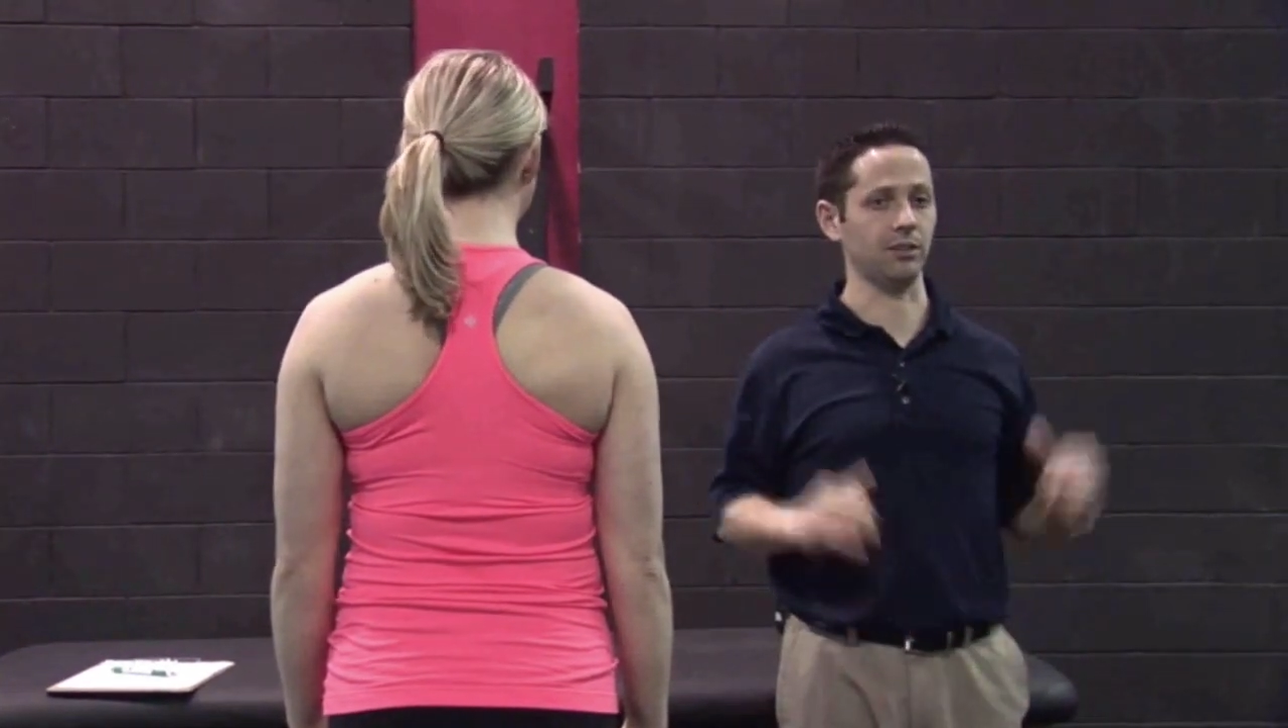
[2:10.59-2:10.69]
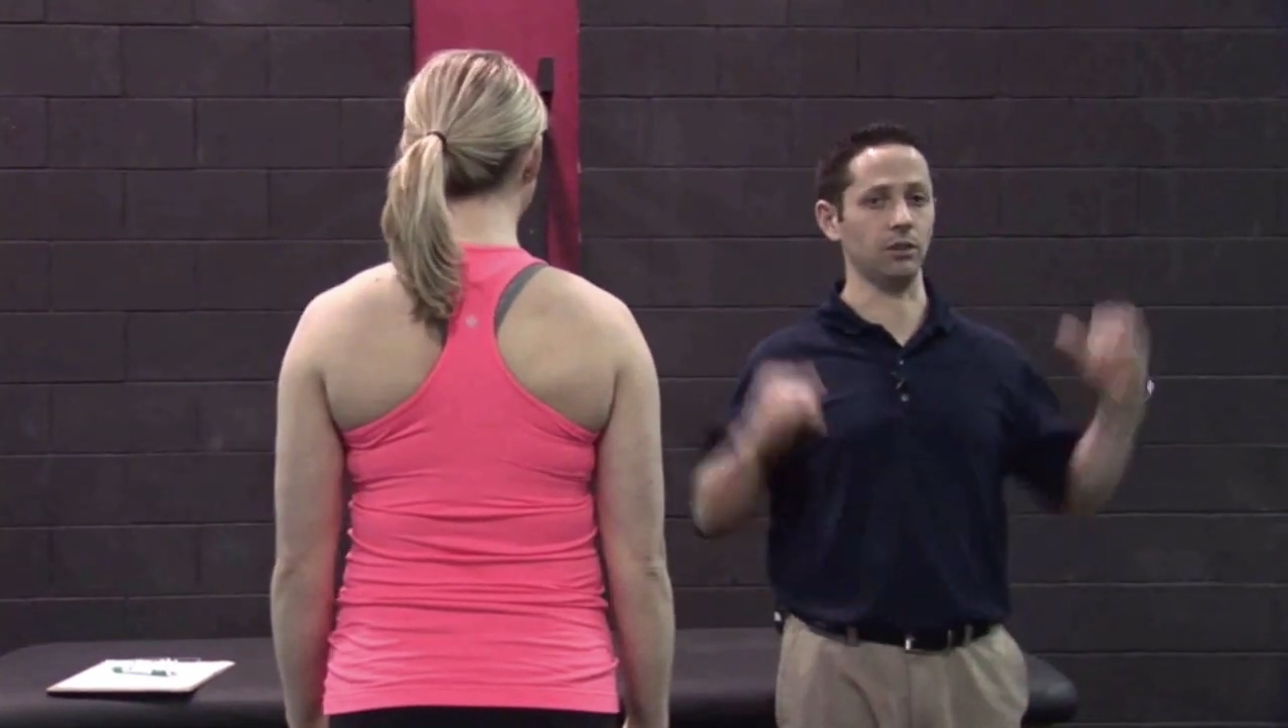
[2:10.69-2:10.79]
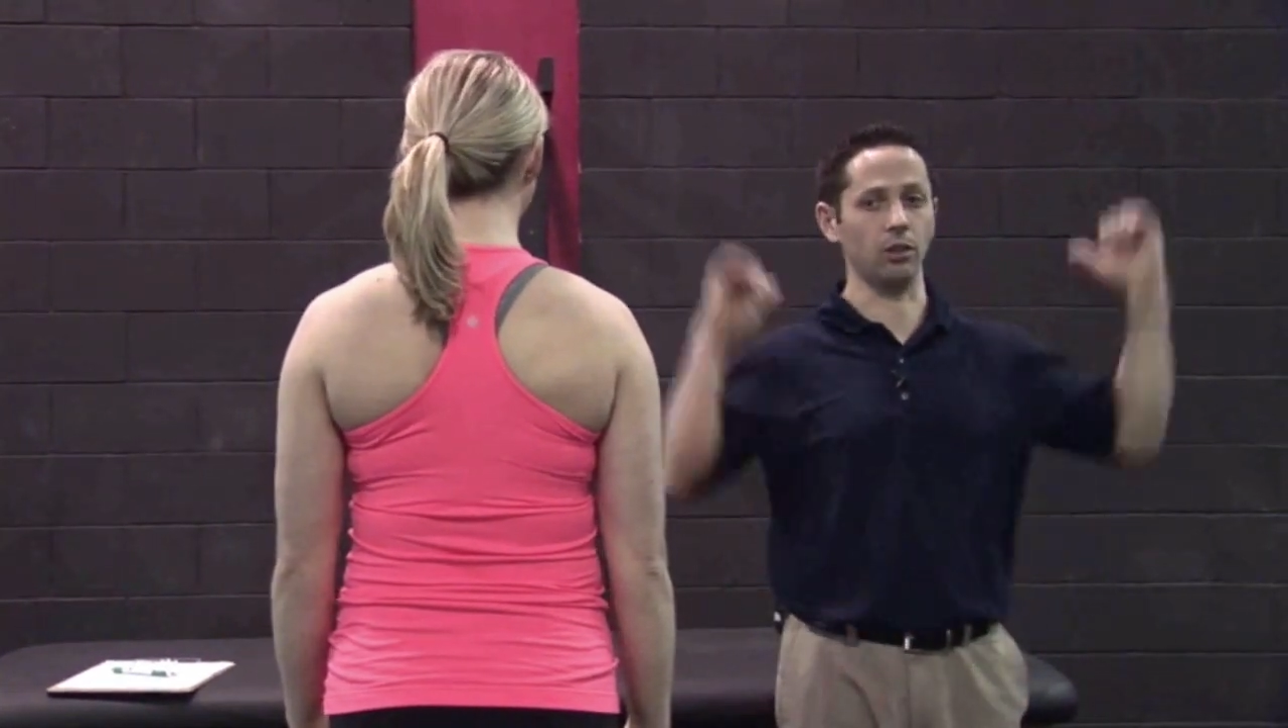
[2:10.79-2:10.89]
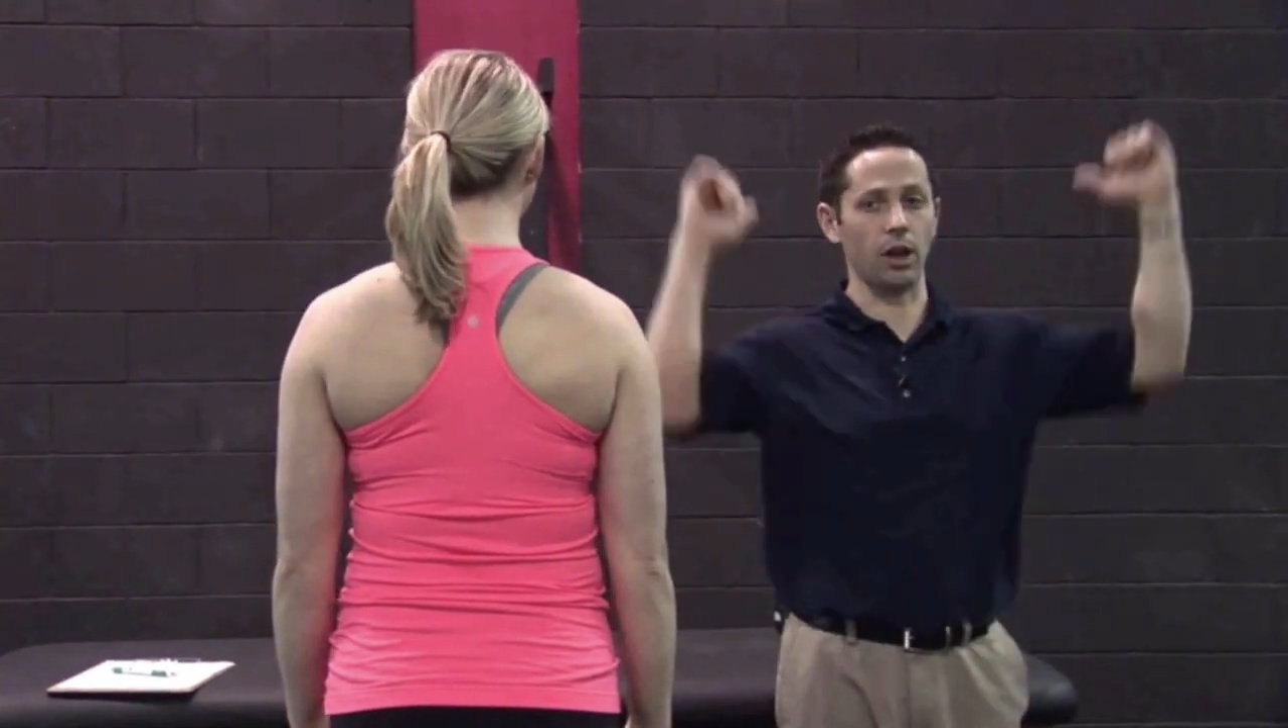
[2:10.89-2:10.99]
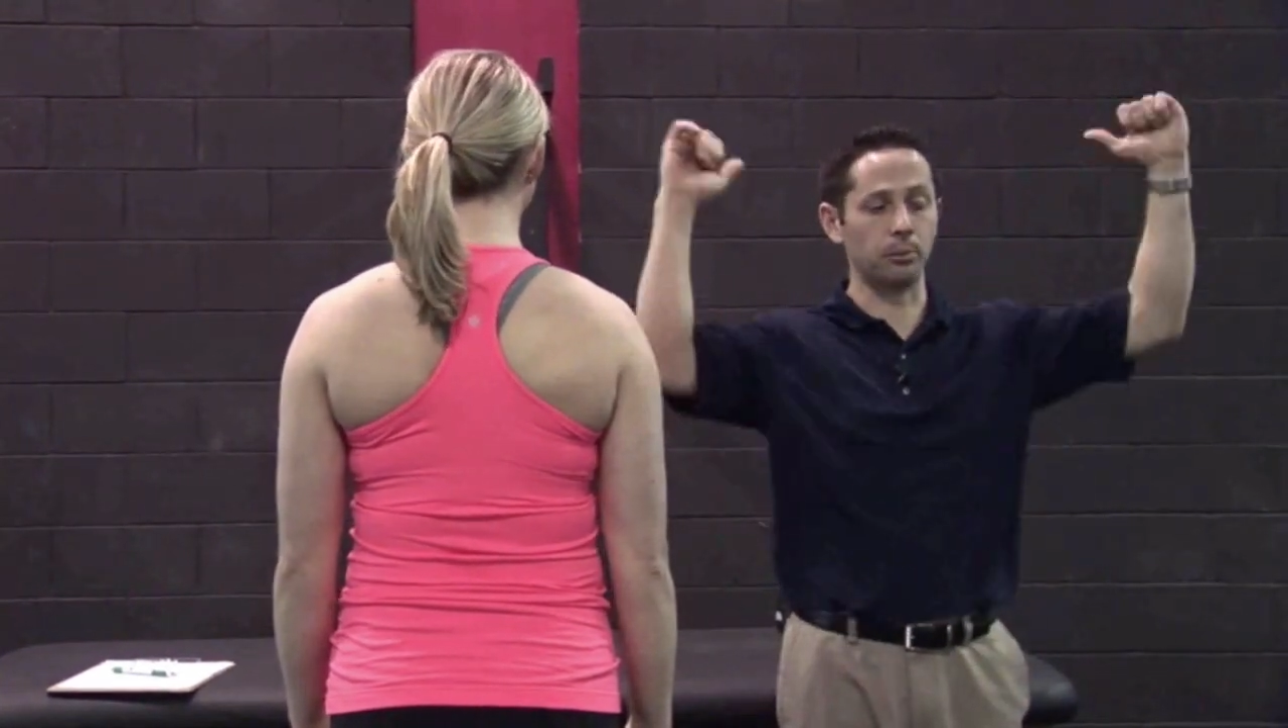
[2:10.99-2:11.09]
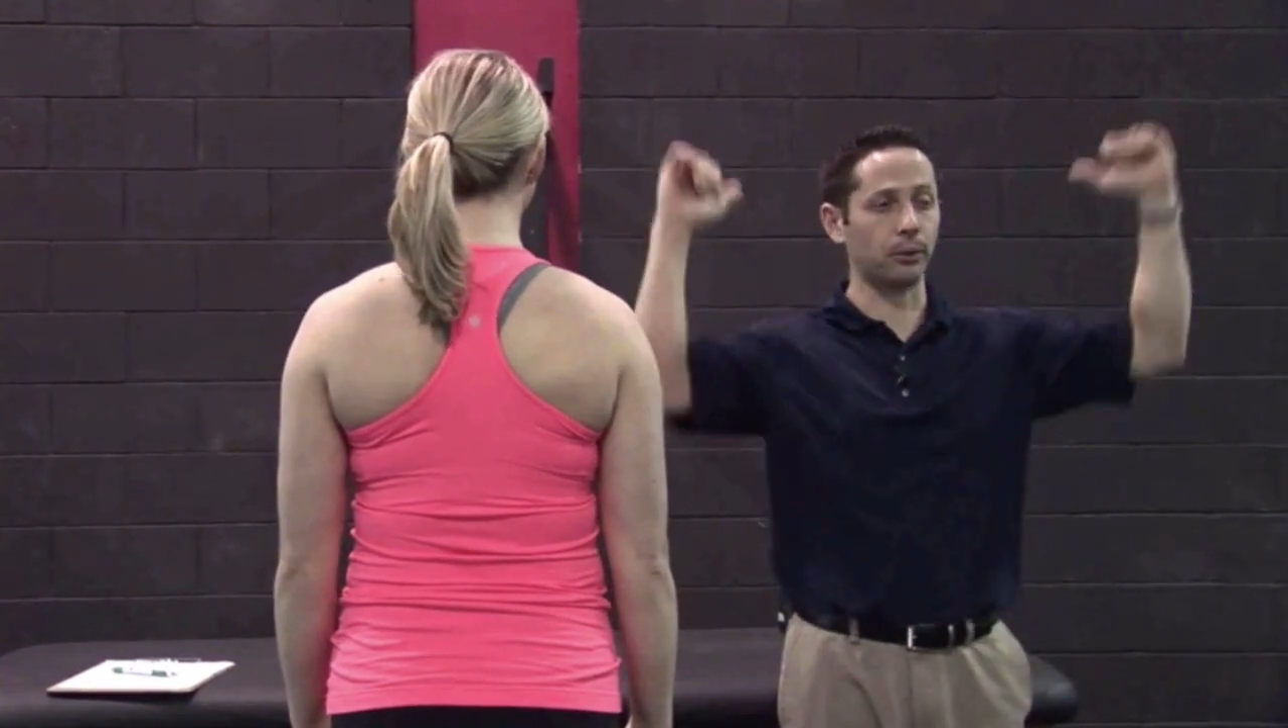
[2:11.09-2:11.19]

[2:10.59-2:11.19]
She's doing a lot of